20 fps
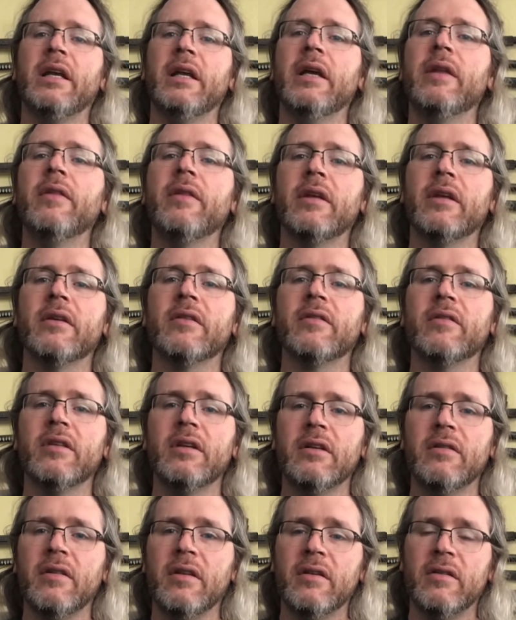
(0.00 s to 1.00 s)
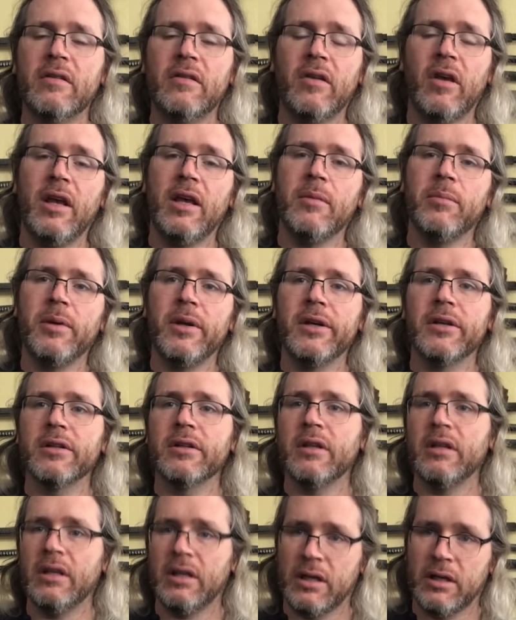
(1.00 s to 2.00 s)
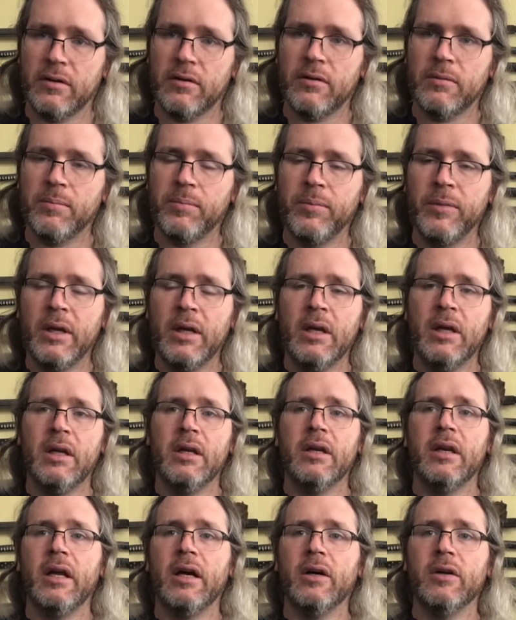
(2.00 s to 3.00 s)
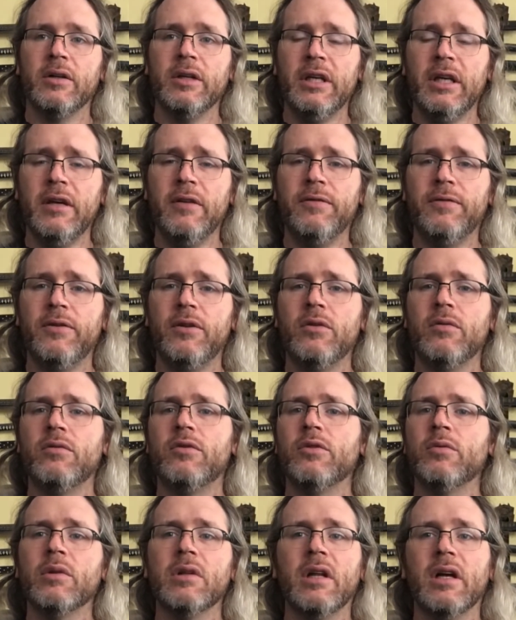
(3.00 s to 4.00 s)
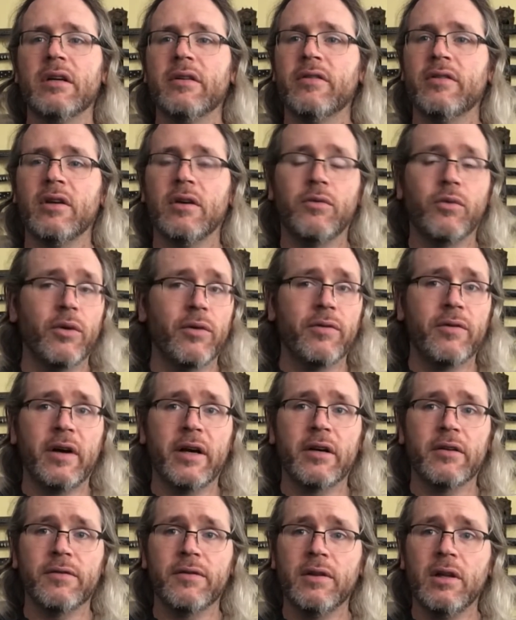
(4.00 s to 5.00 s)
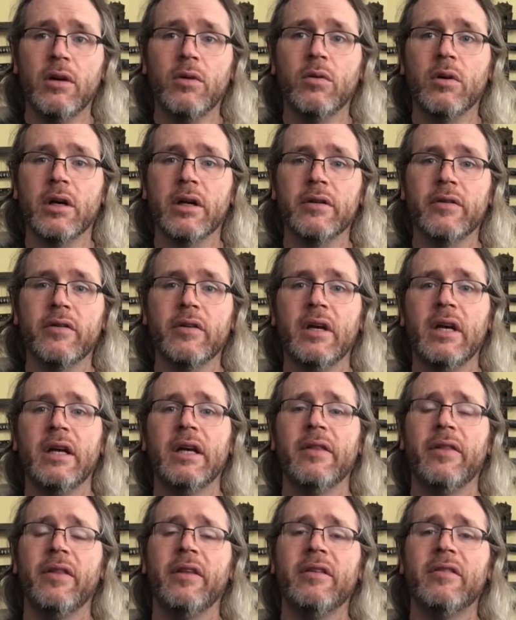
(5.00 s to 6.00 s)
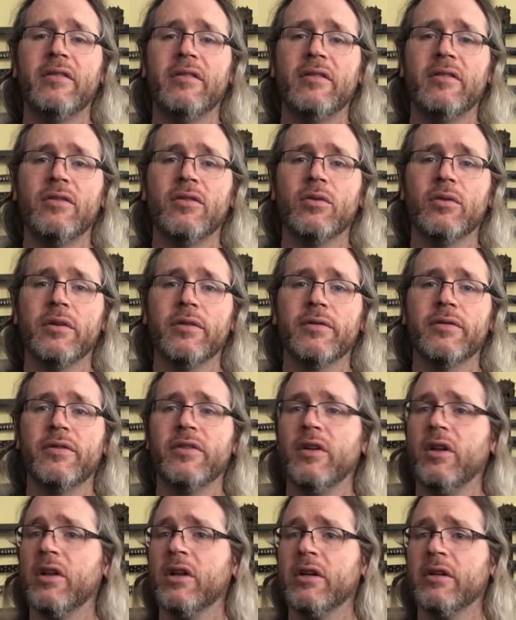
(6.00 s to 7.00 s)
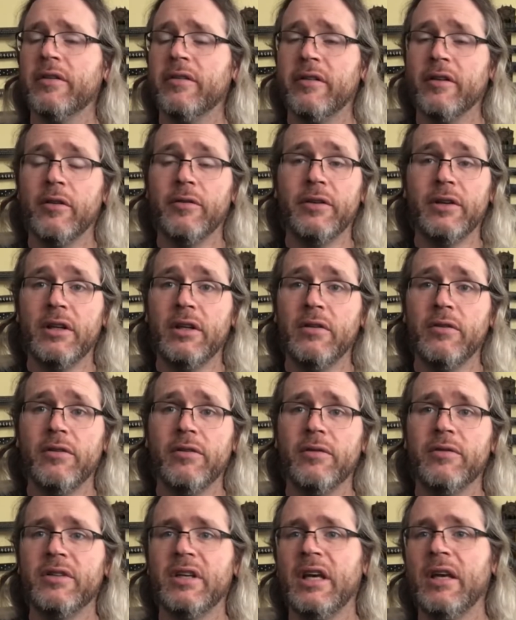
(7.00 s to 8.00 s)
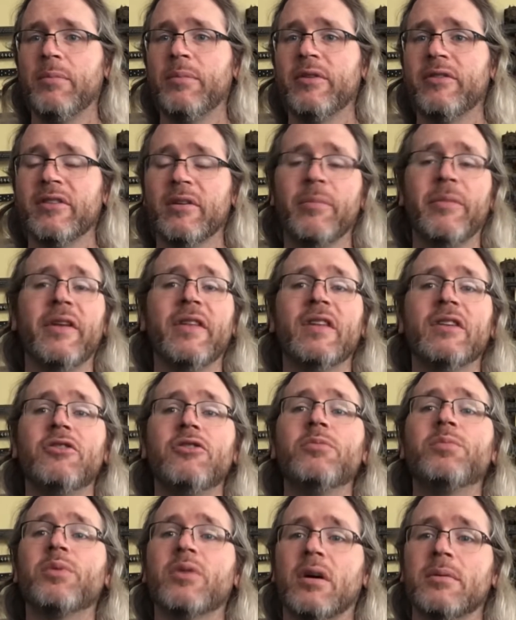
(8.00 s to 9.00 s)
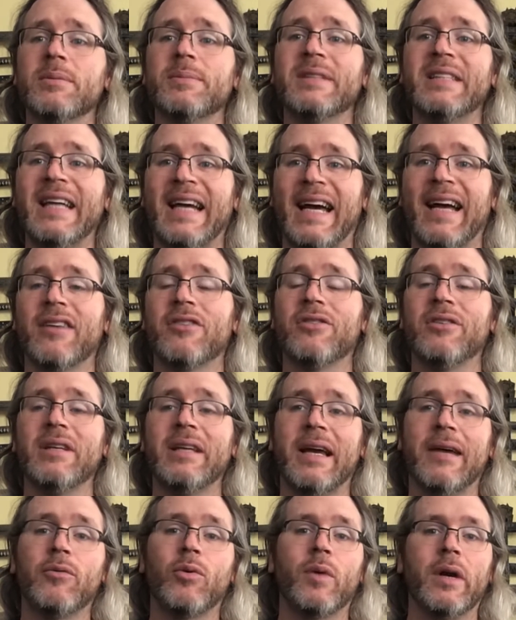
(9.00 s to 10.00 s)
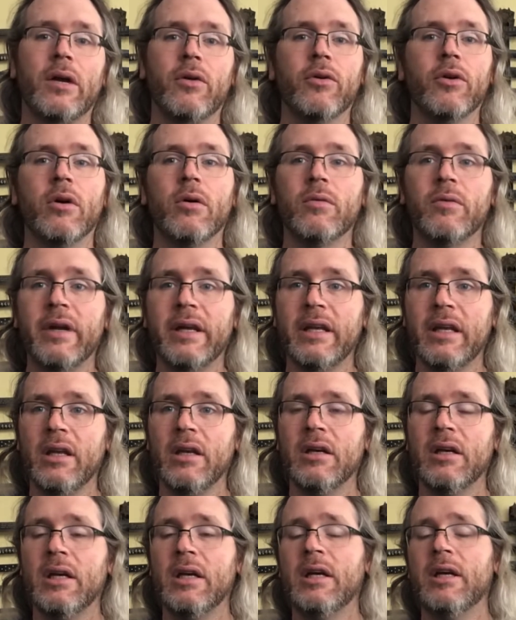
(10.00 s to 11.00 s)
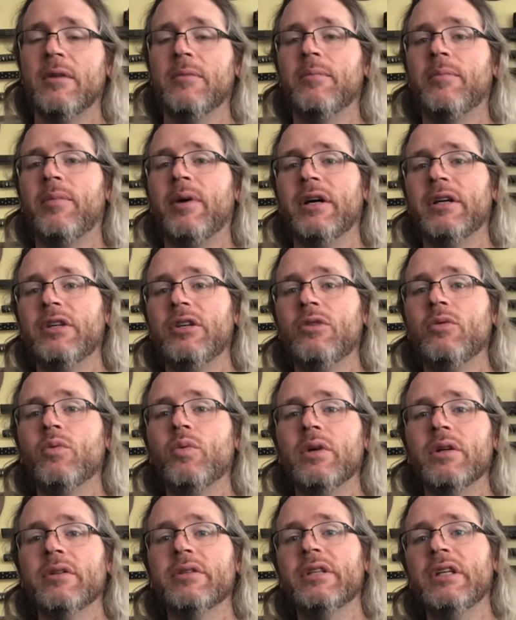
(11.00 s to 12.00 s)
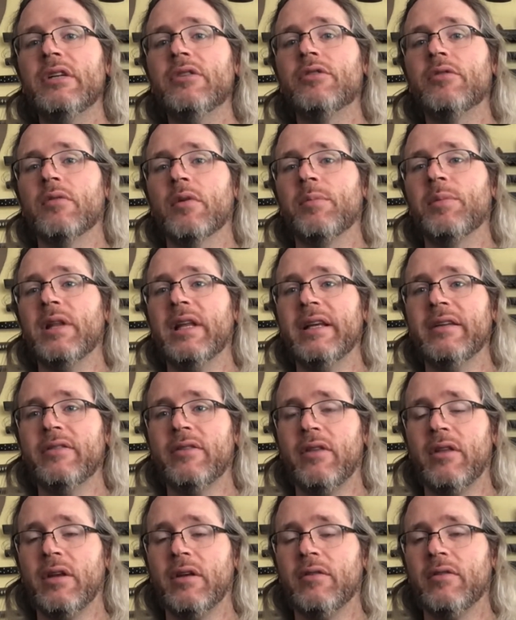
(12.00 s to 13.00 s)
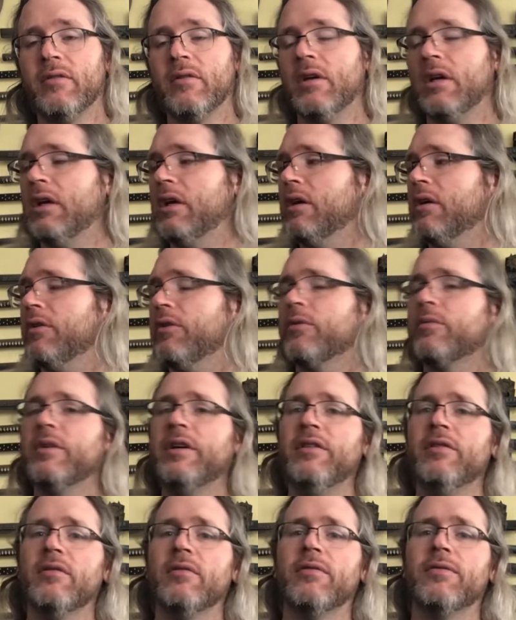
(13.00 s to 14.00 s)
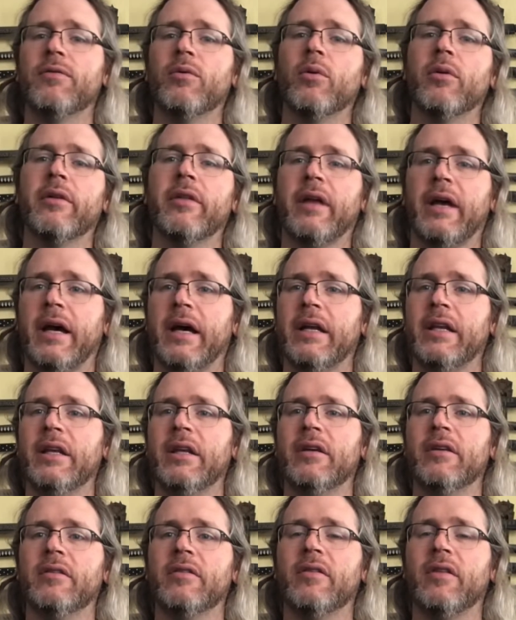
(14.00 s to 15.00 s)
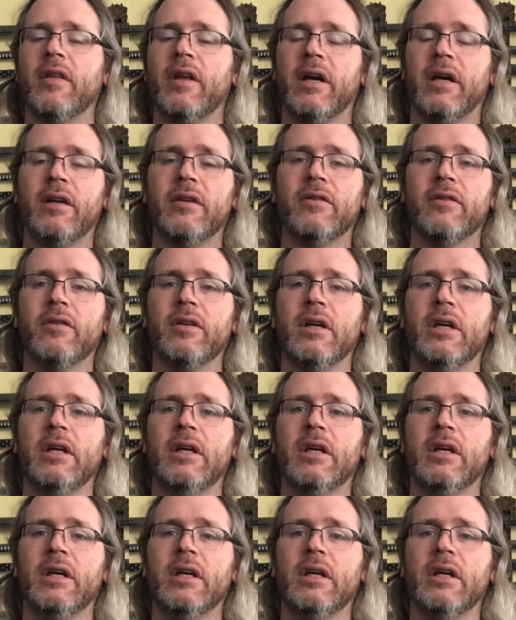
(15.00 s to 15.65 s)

in this is this tape here at the end. Now, if you do a lot of stuff with fire flow arts, this sort of silicone self-adhesive tape is something that you probably actually have around already, but you will need to replace this. The reason for that is that